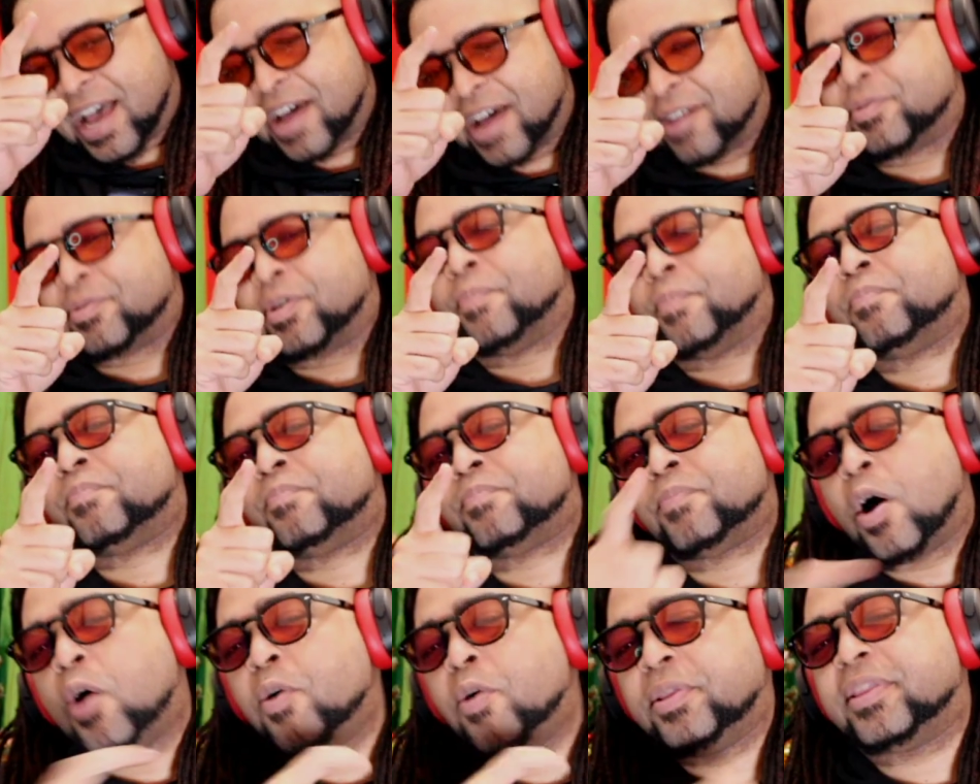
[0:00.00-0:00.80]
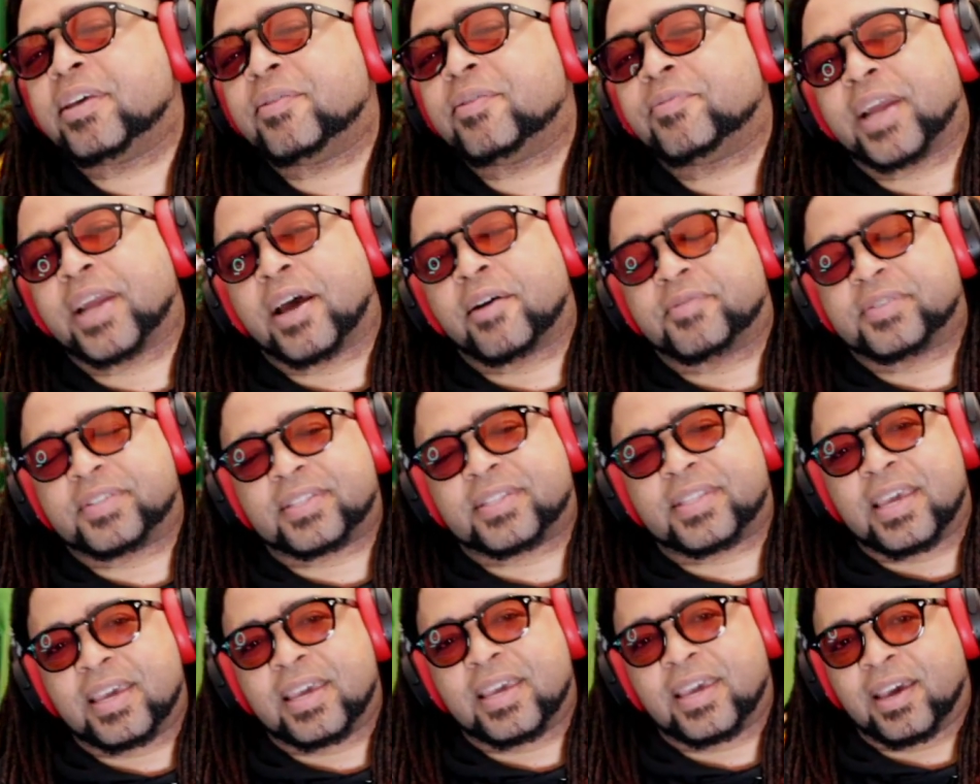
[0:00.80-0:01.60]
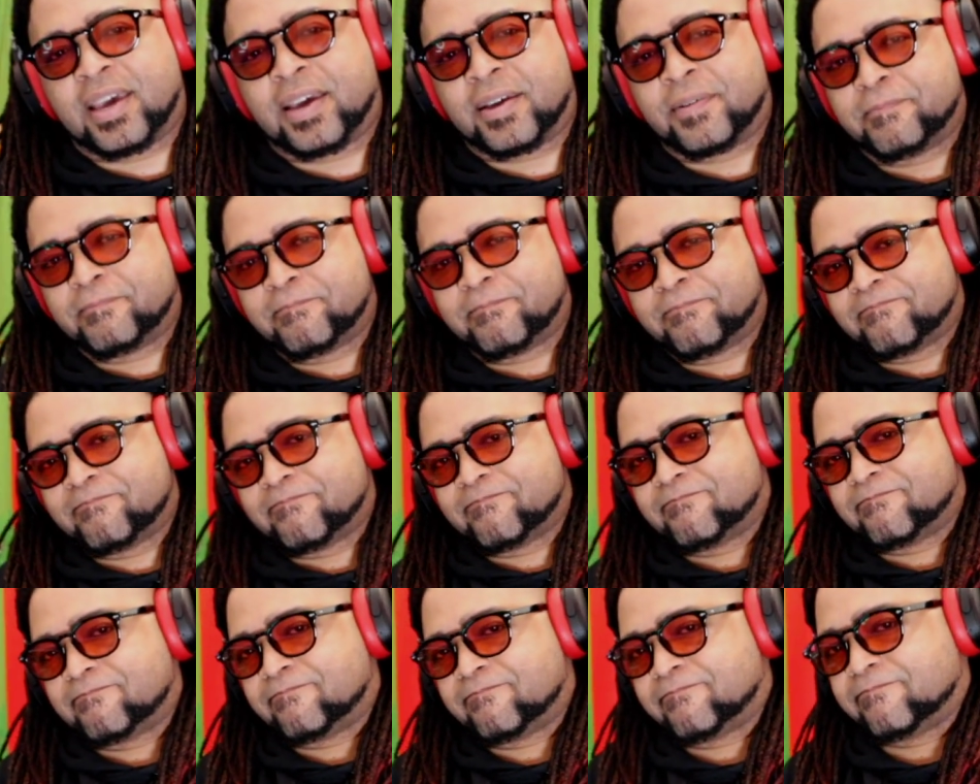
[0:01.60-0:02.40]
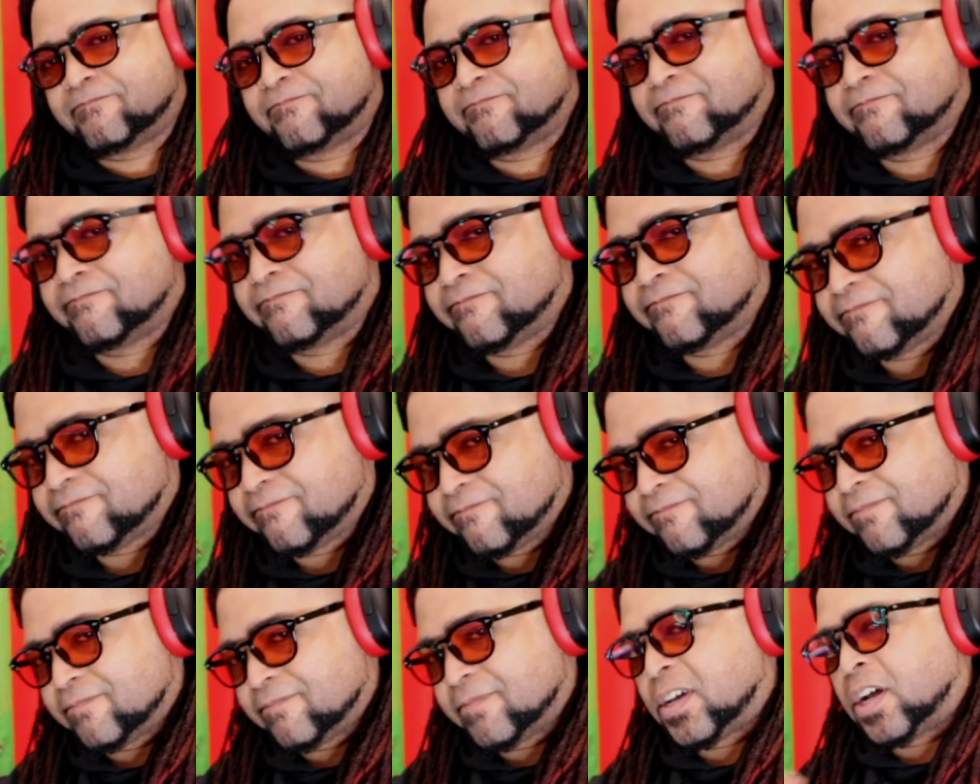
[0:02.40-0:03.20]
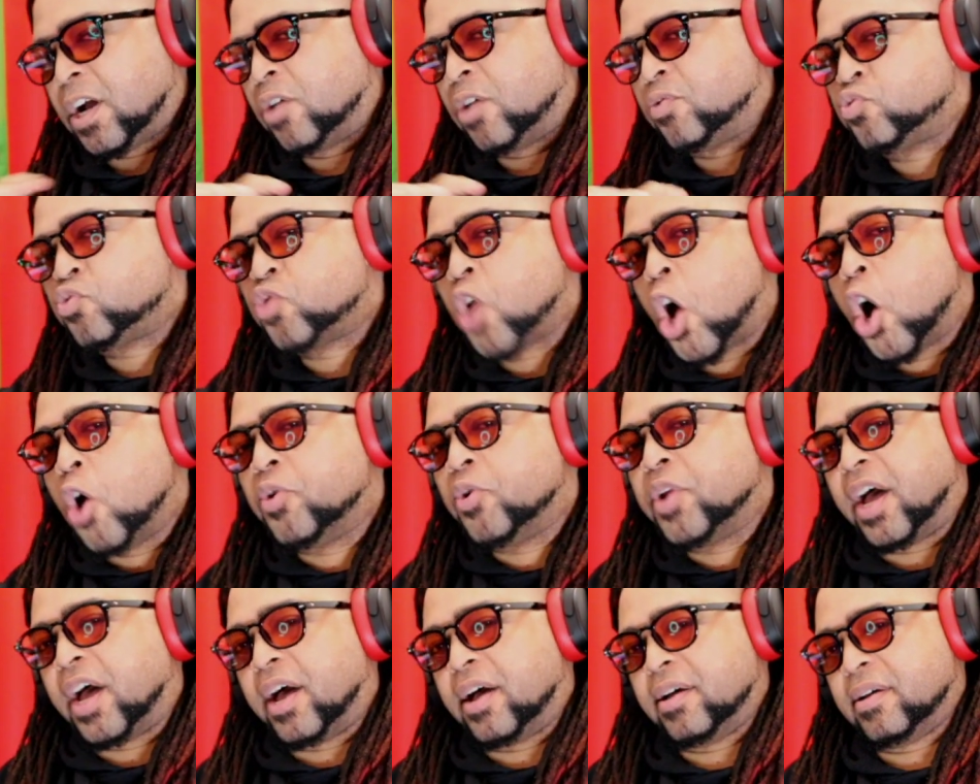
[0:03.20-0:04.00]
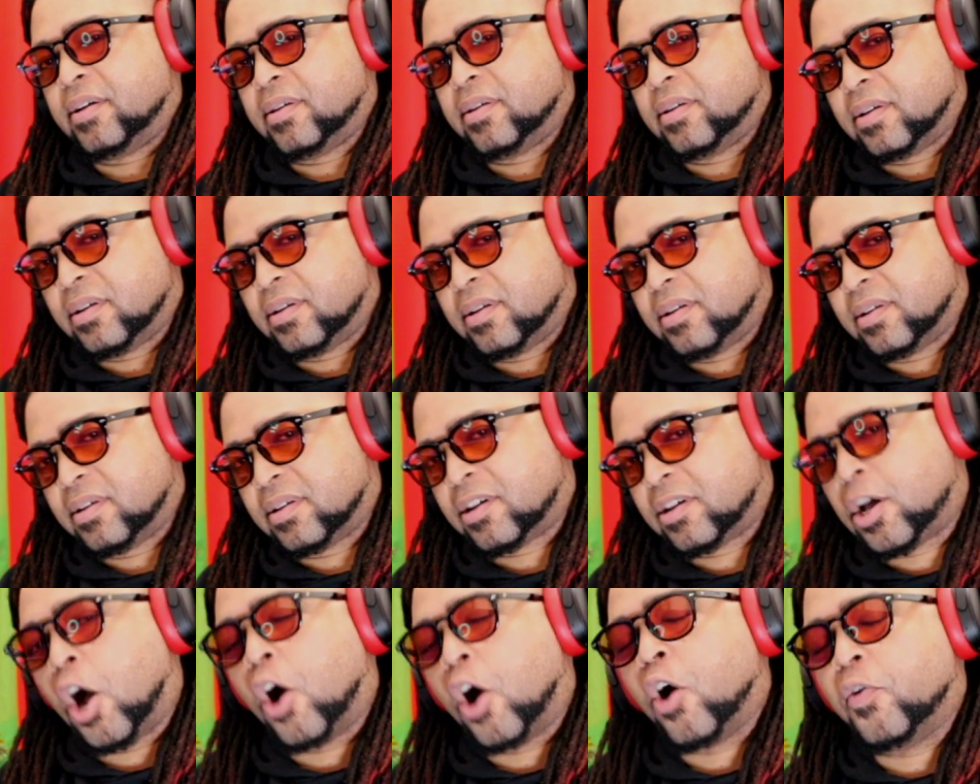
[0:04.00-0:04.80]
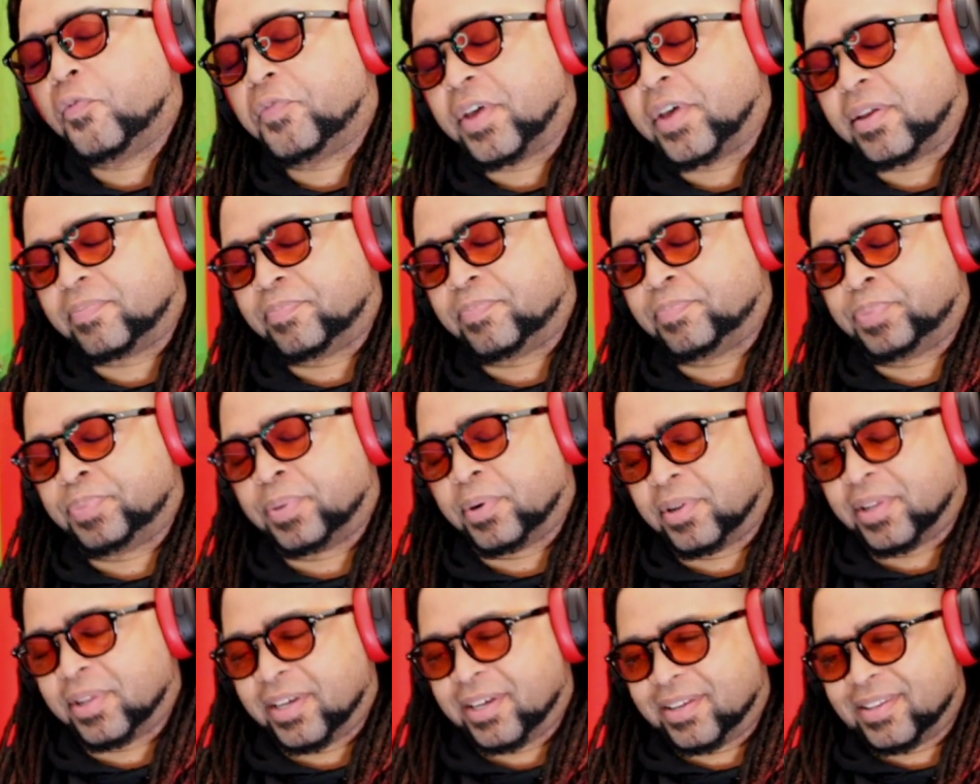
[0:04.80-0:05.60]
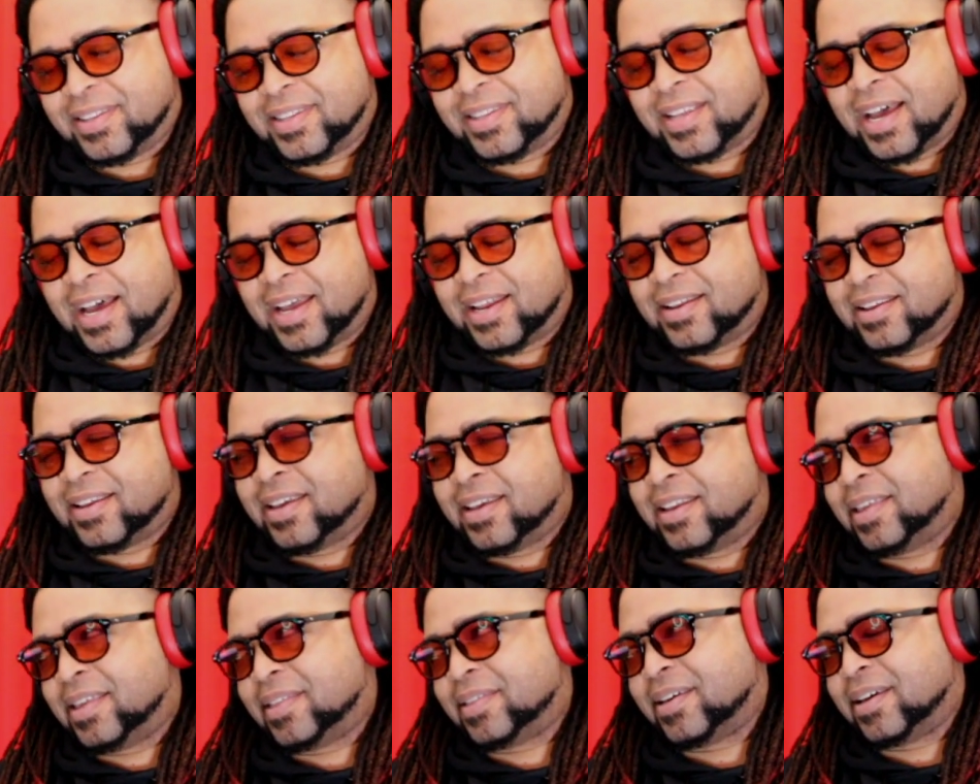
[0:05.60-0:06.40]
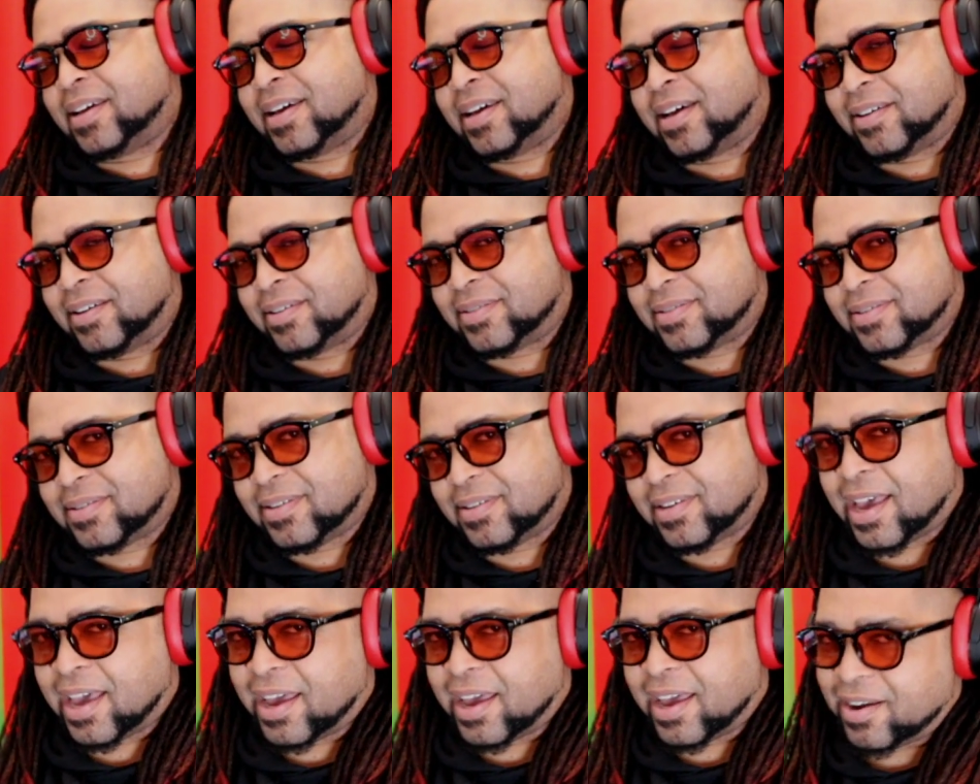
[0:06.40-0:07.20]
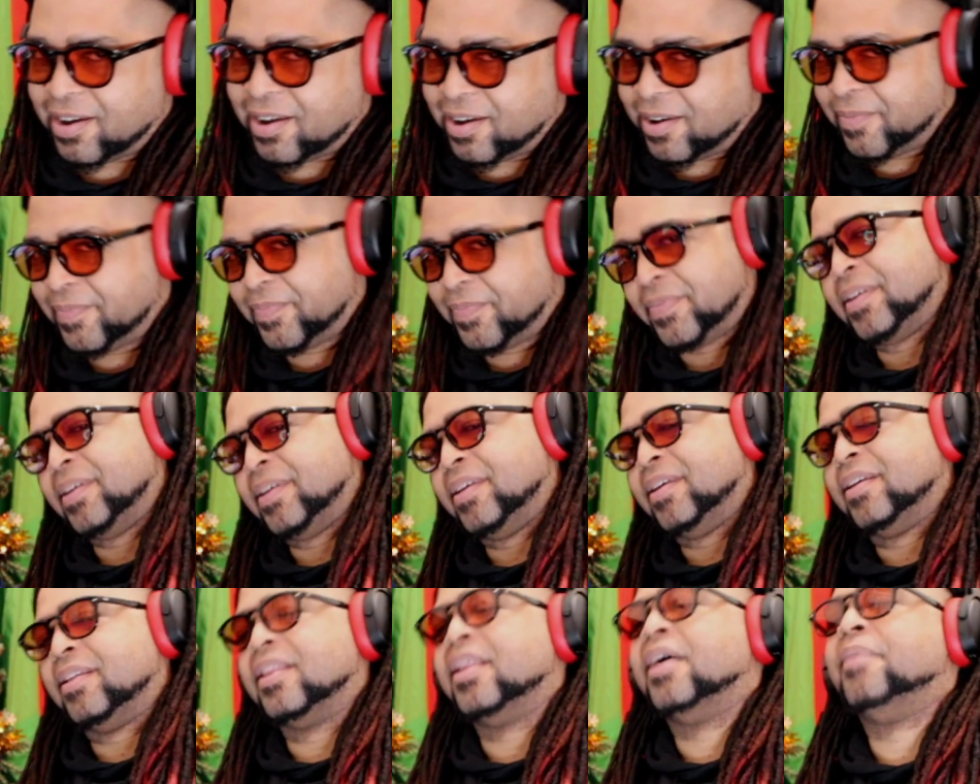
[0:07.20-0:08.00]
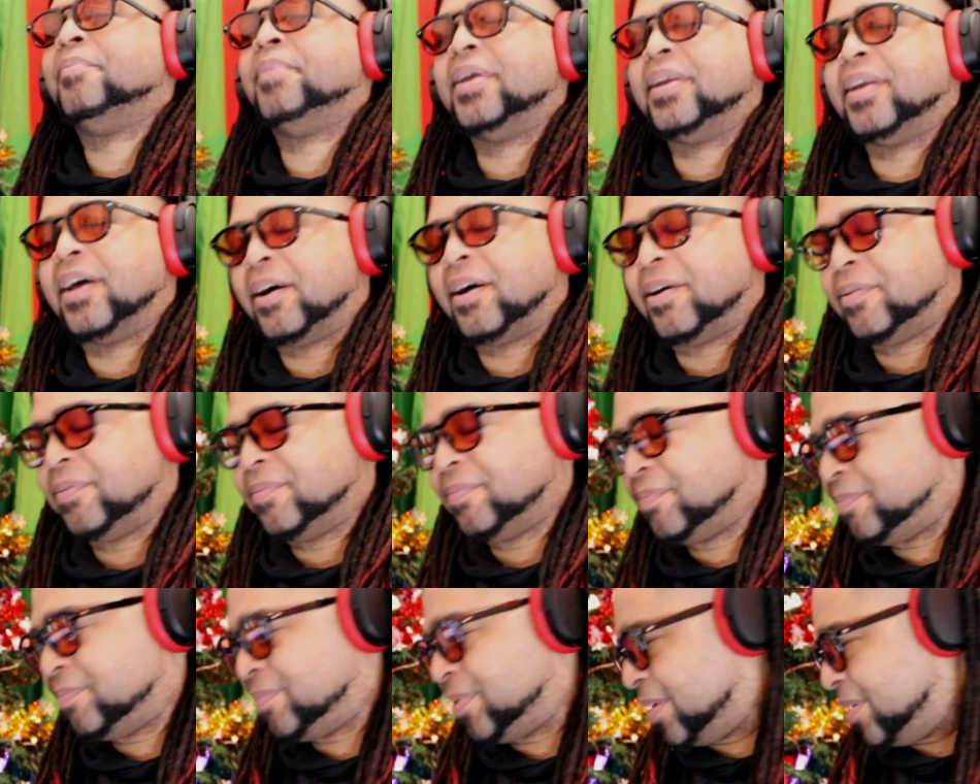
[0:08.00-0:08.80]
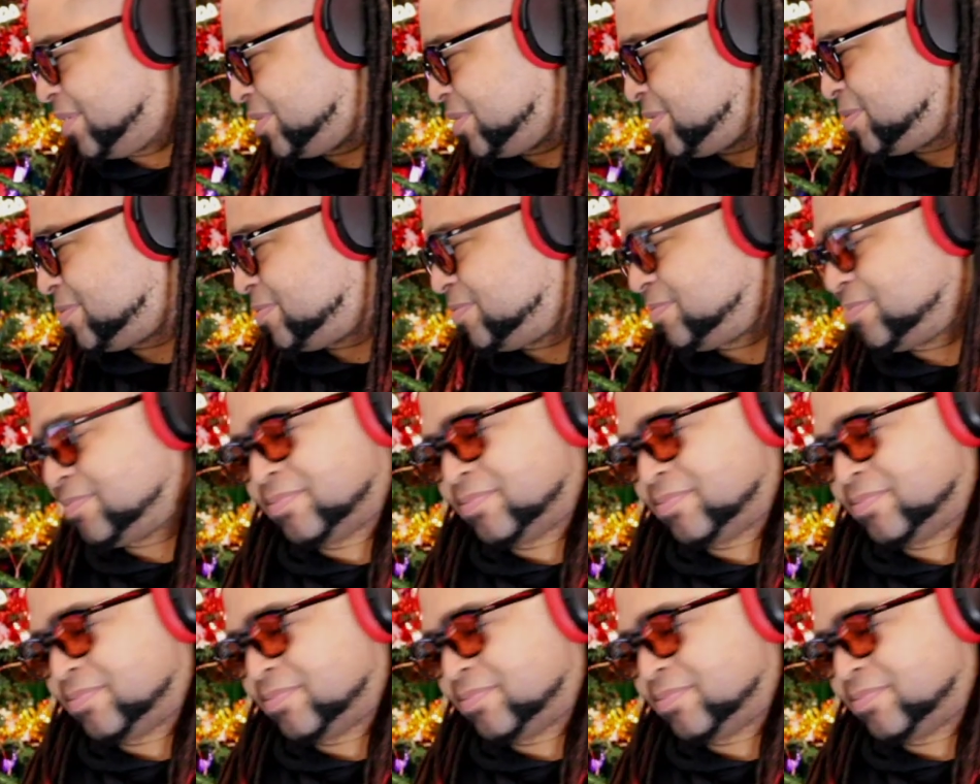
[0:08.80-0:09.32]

remotely what I was thinking. Corona. COVID bullet. Not anything else at all. Let me know. Peace.